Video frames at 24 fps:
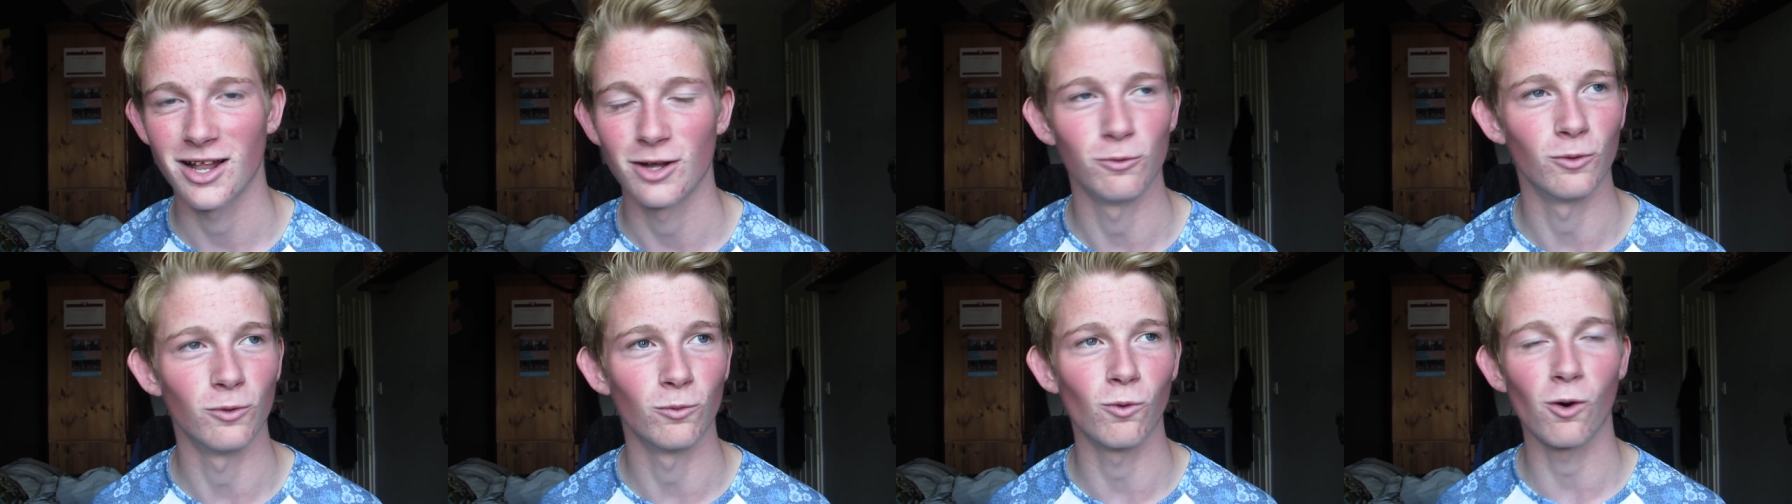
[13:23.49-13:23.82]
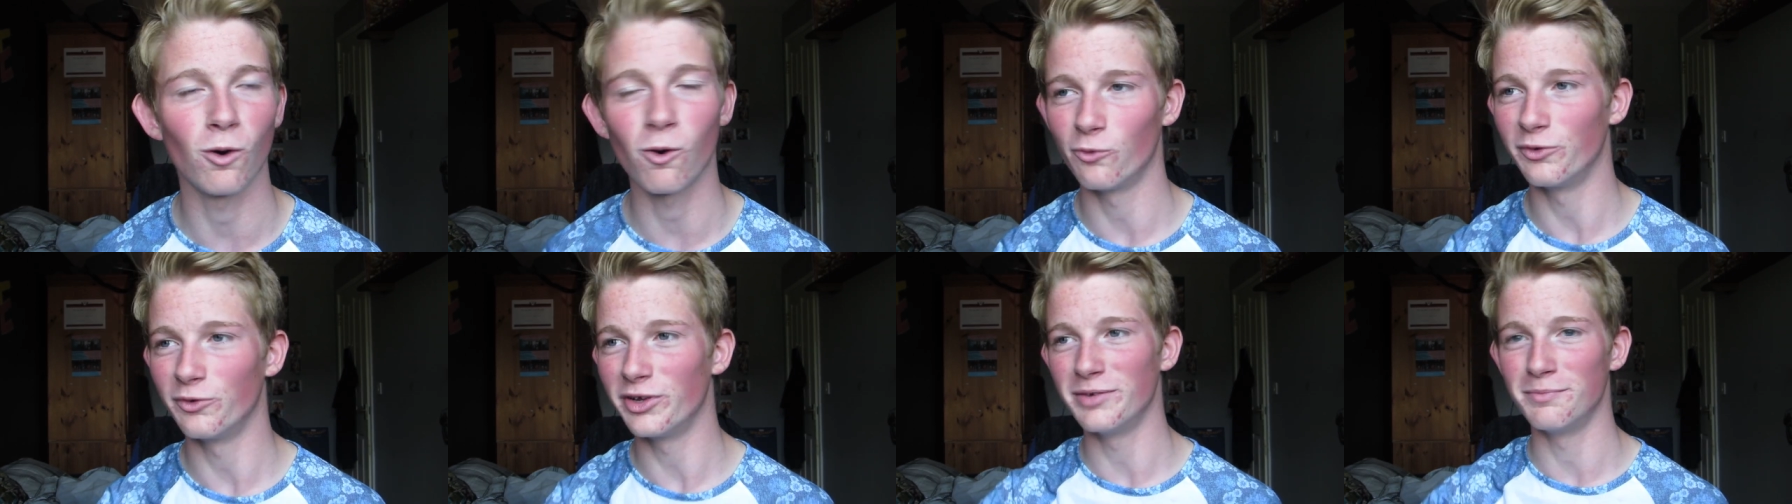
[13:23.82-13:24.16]

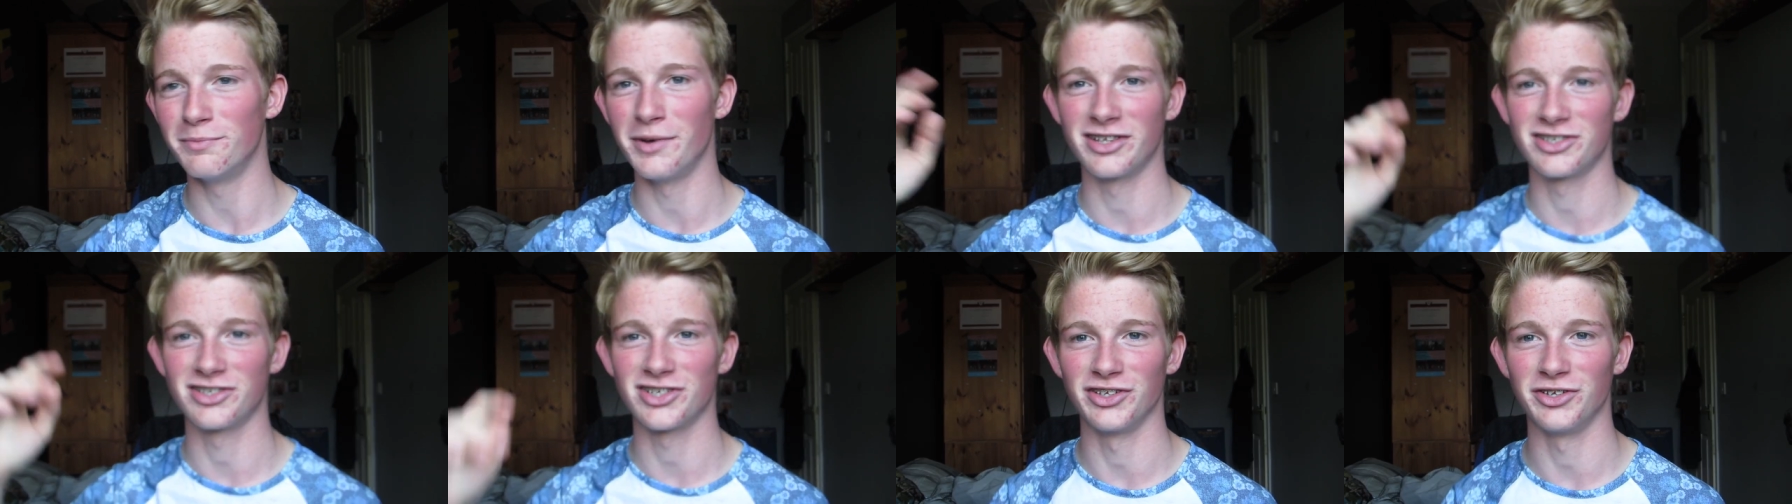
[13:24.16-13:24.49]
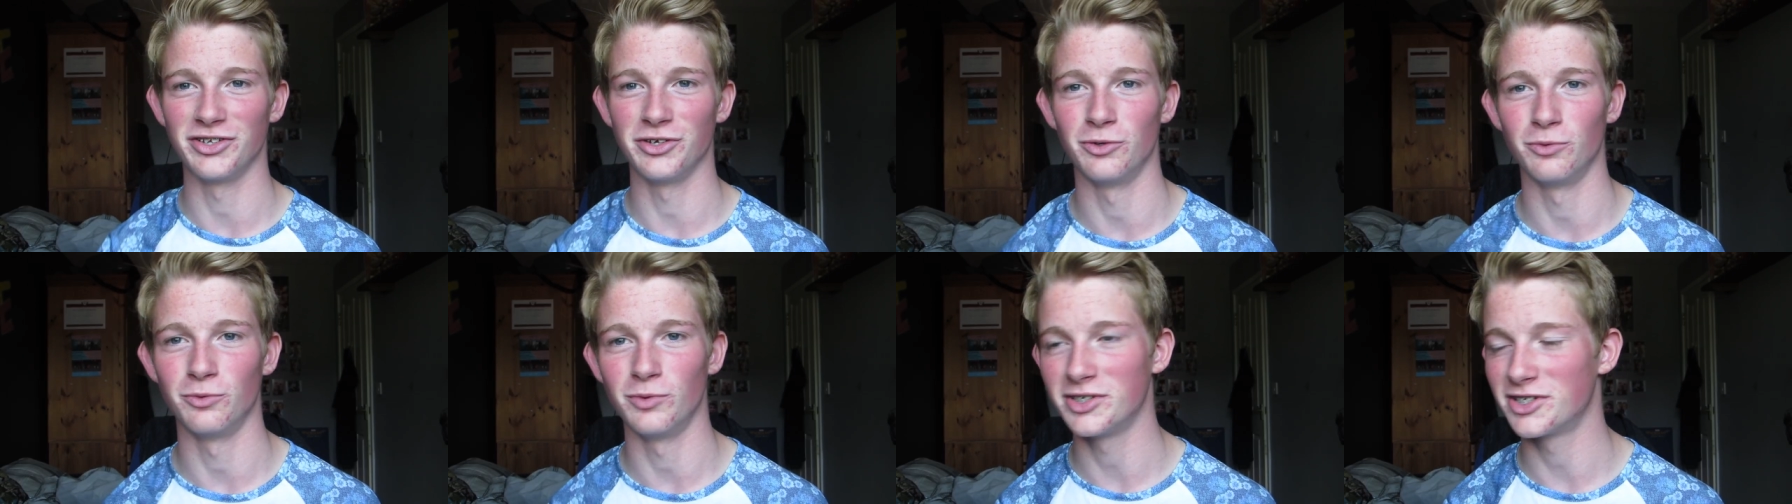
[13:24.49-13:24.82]
What are we meant
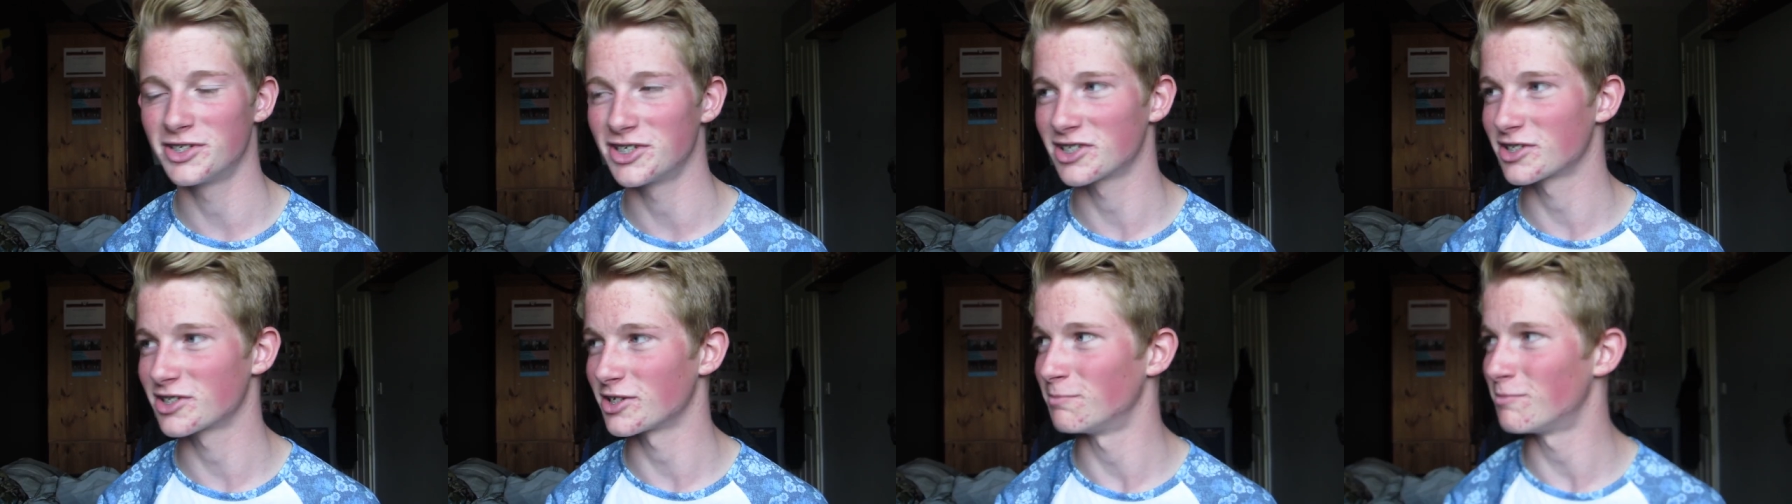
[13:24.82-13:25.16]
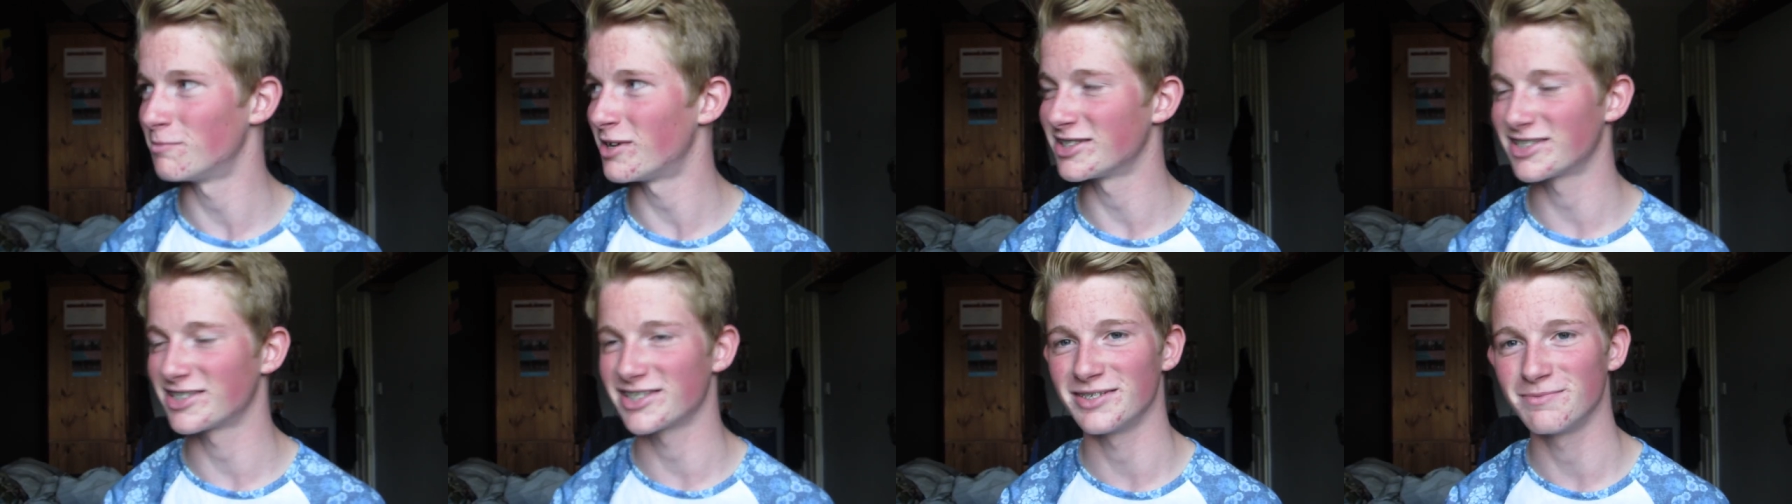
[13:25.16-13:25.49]
to do? We just are
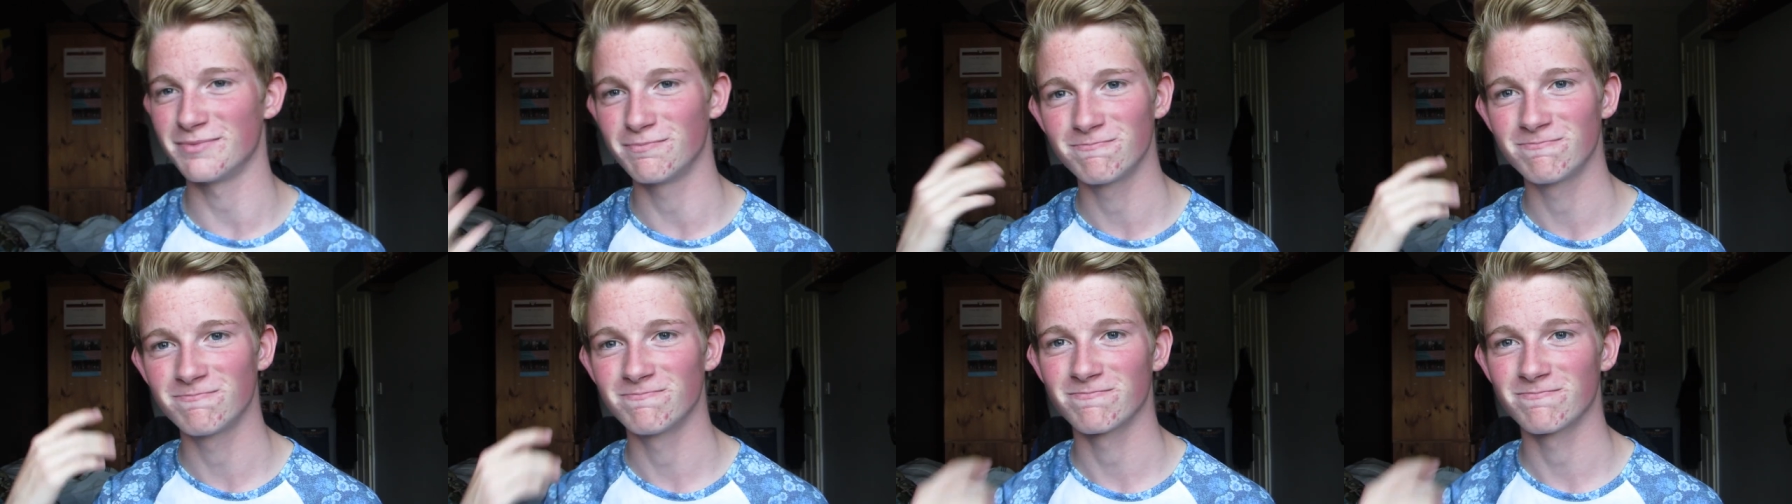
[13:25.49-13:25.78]
meant to